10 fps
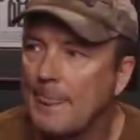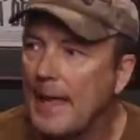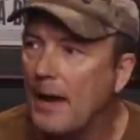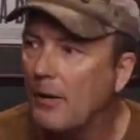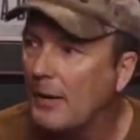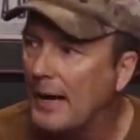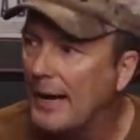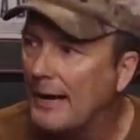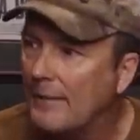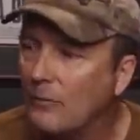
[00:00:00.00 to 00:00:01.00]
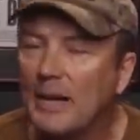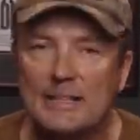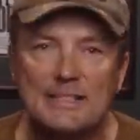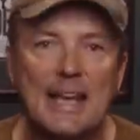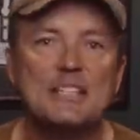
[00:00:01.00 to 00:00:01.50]
Now, uh, right,
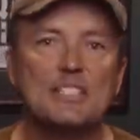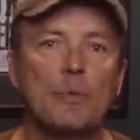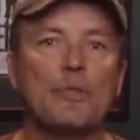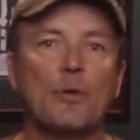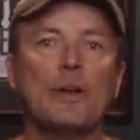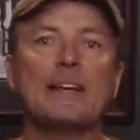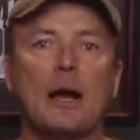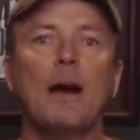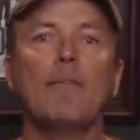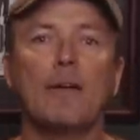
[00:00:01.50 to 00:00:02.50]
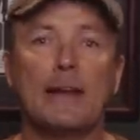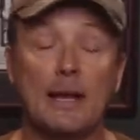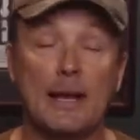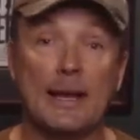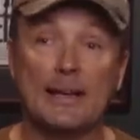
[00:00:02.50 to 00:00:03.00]
because the A C one thirty cover,
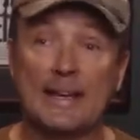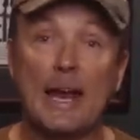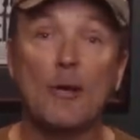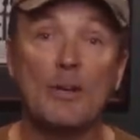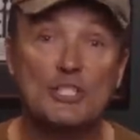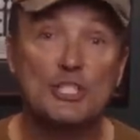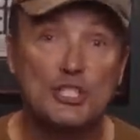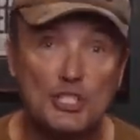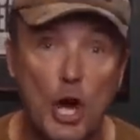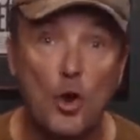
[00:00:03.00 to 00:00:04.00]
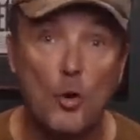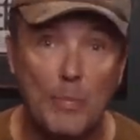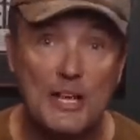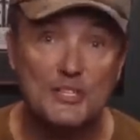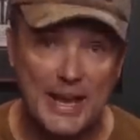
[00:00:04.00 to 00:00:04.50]
uh, carries so
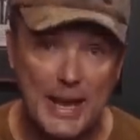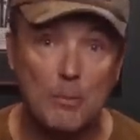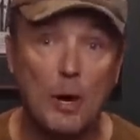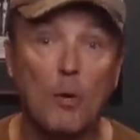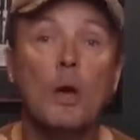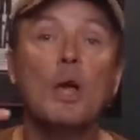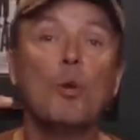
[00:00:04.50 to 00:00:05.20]
much ammo,